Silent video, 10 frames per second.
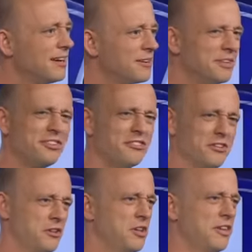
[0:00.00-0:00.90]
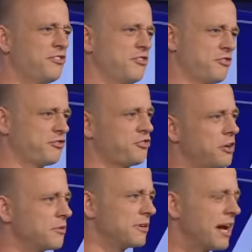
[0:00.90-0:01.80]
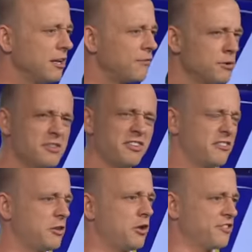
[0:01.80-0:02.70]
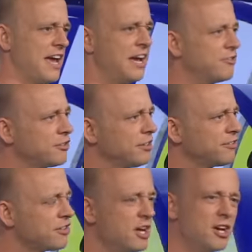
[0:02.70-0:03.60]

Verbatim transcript: This isn't this isn't Southern California. This isn't Los Angeles.